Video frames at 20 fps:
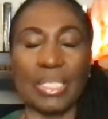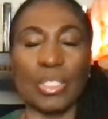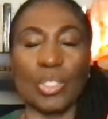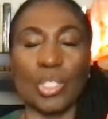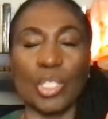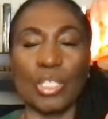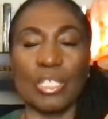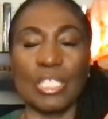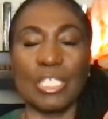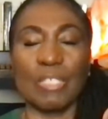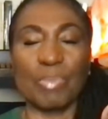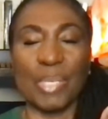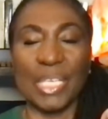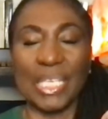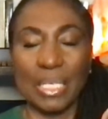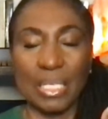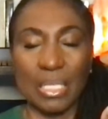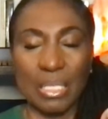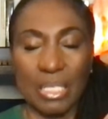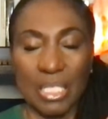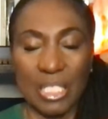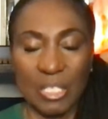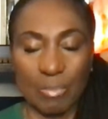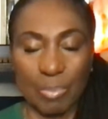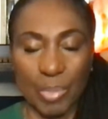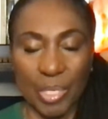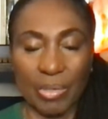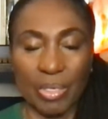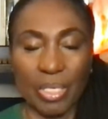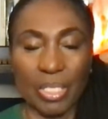You're speaking to
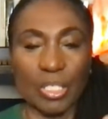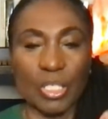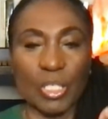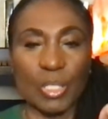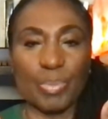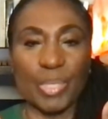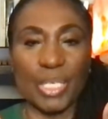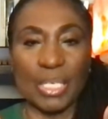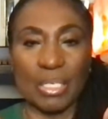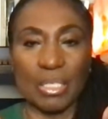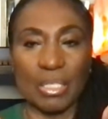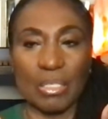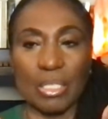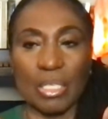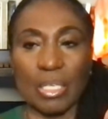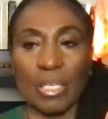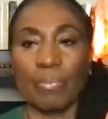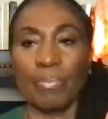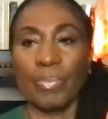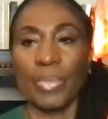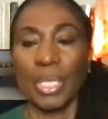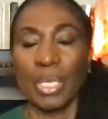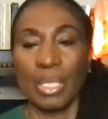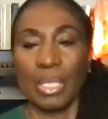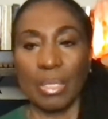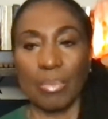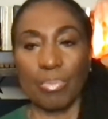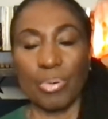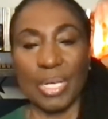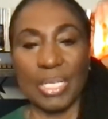spirit. You're speaking to
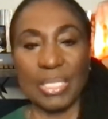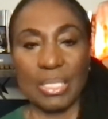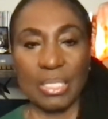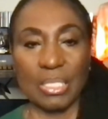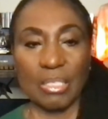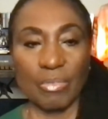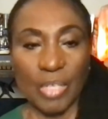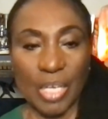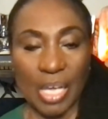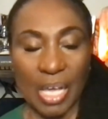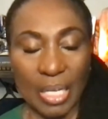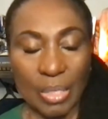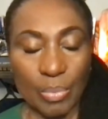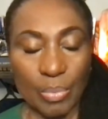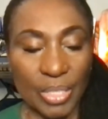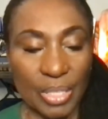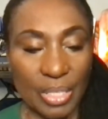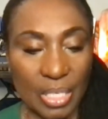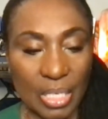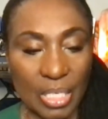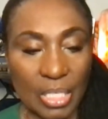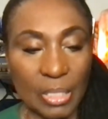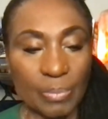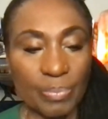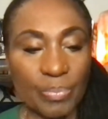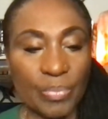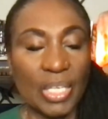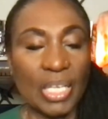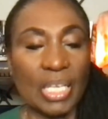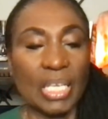the presence of God
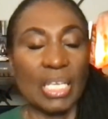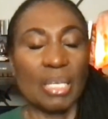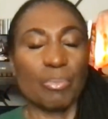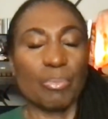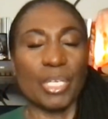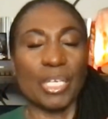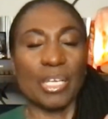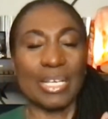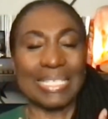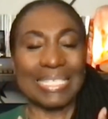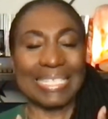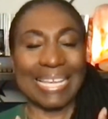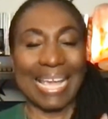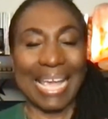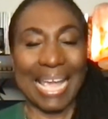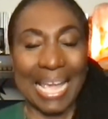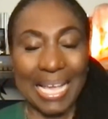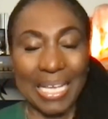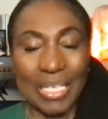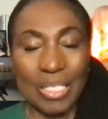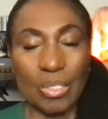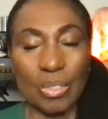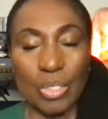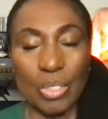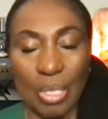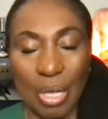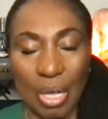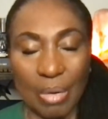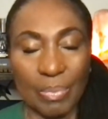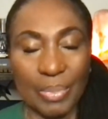within, because the
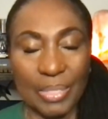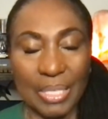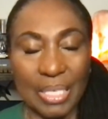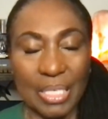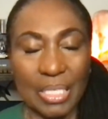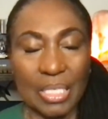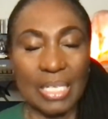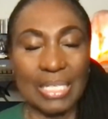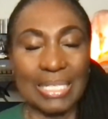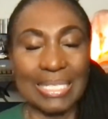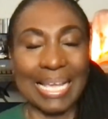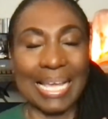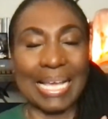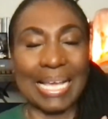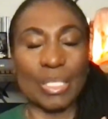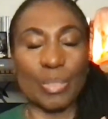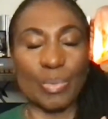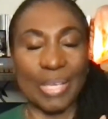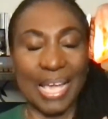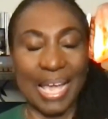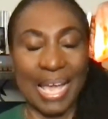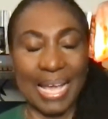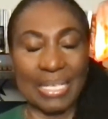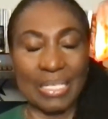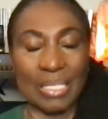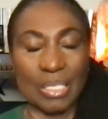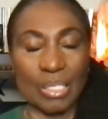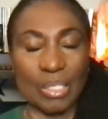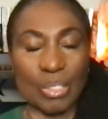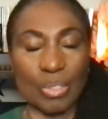answers are within us as we
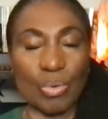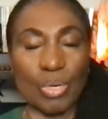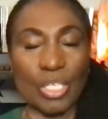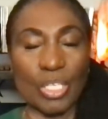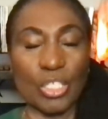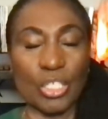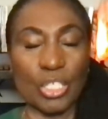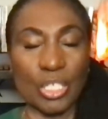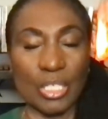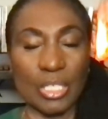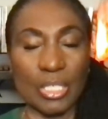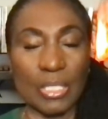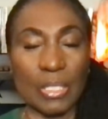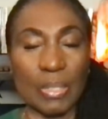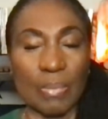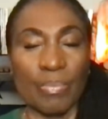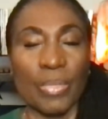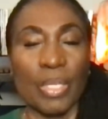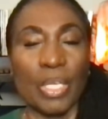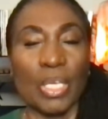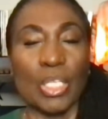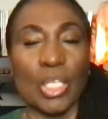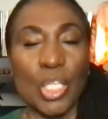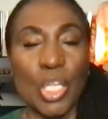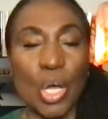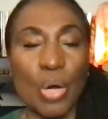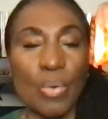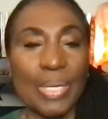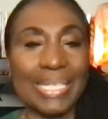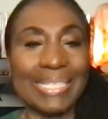ask these questions,
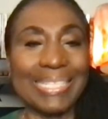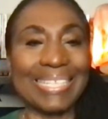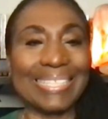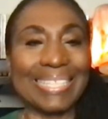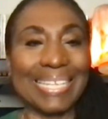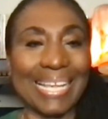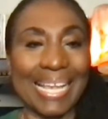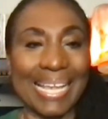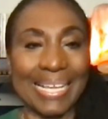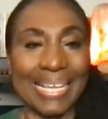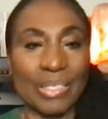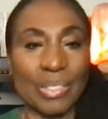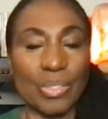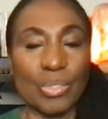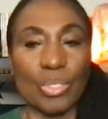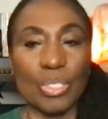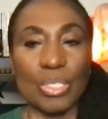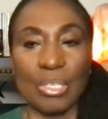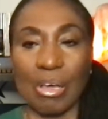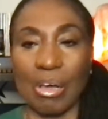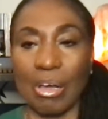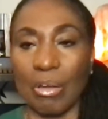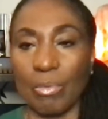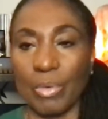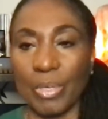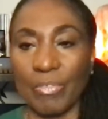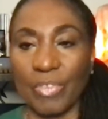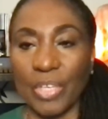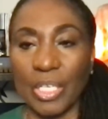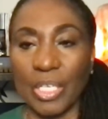knowing that the answers are
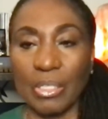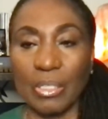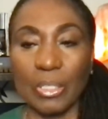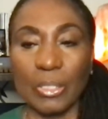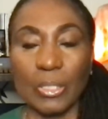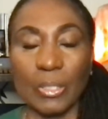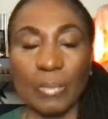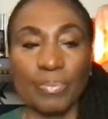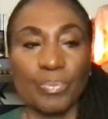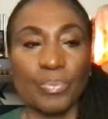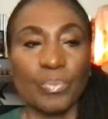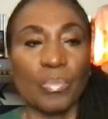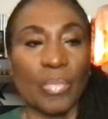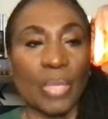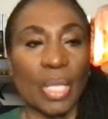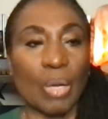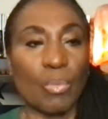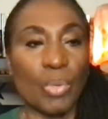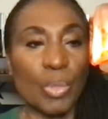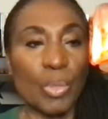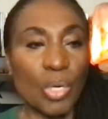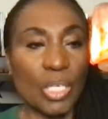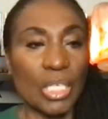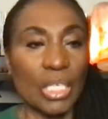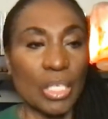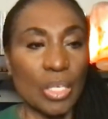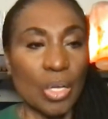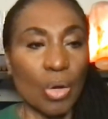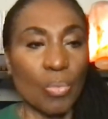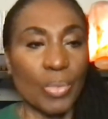revealed. And we want
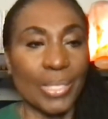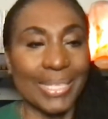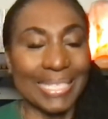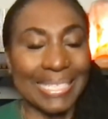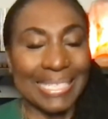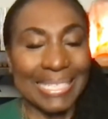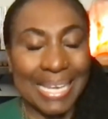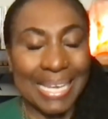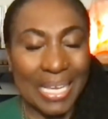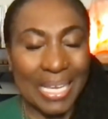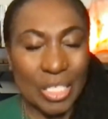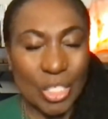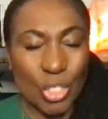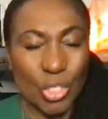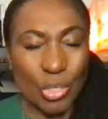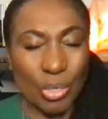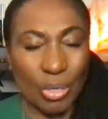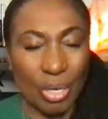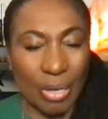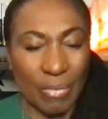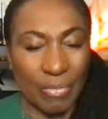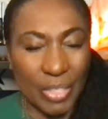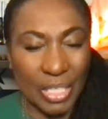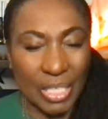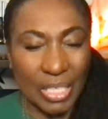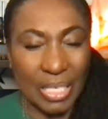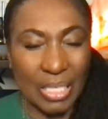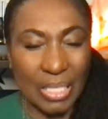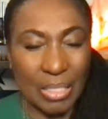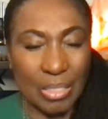to know what the nature of the
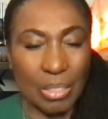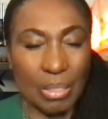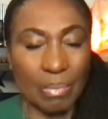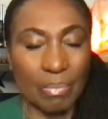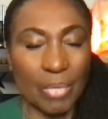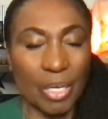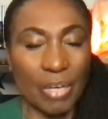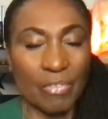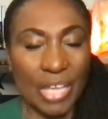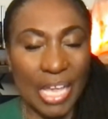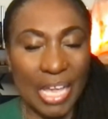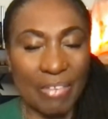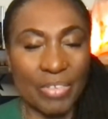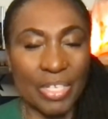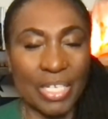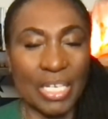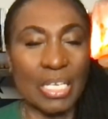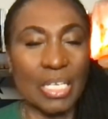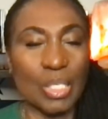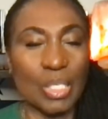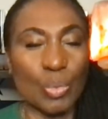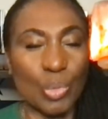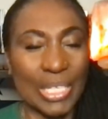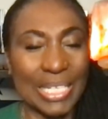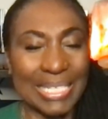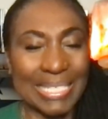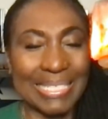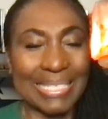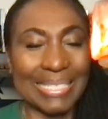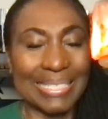kingdom of heaven is.
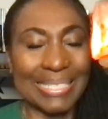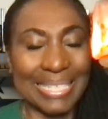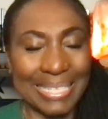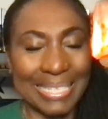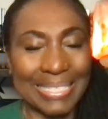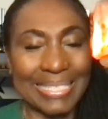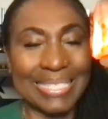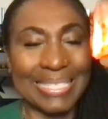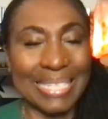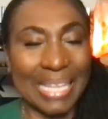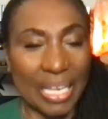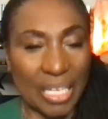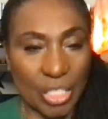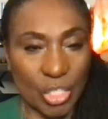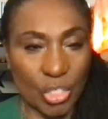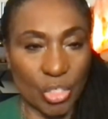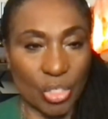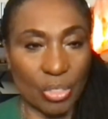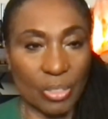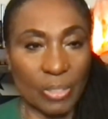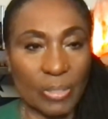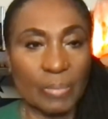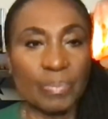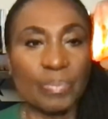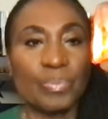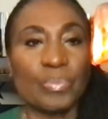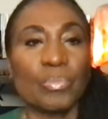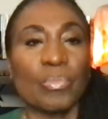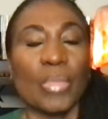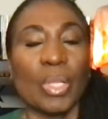What is its nature?
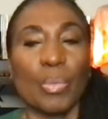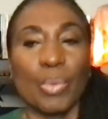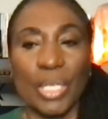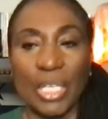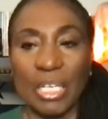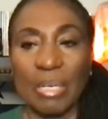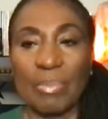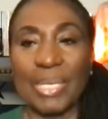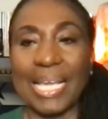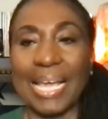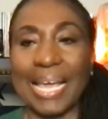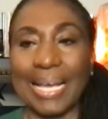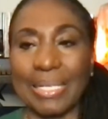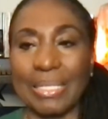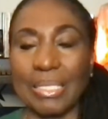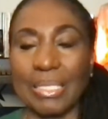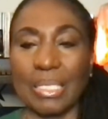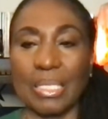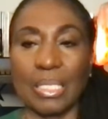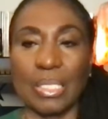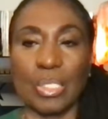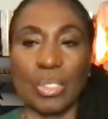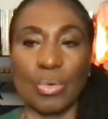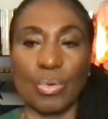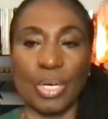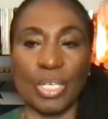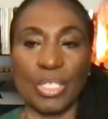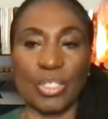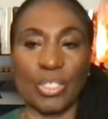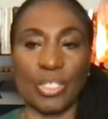We're going to be asking this
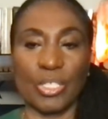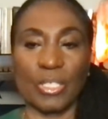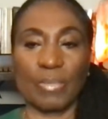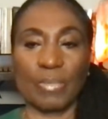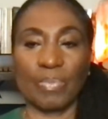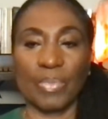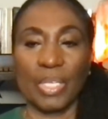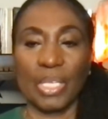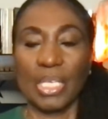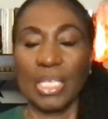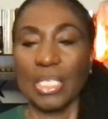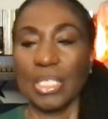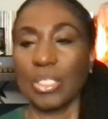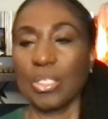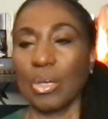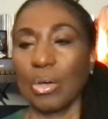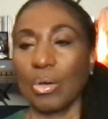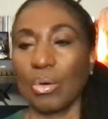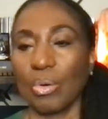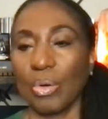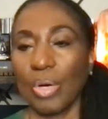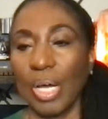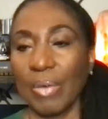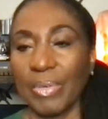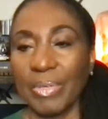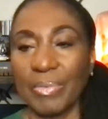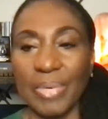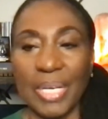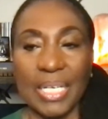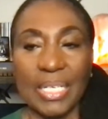question. So, are
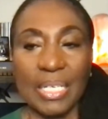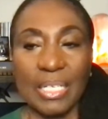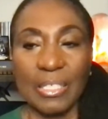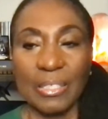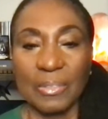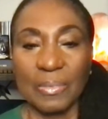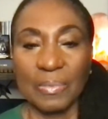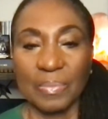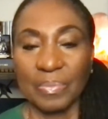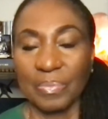we ready?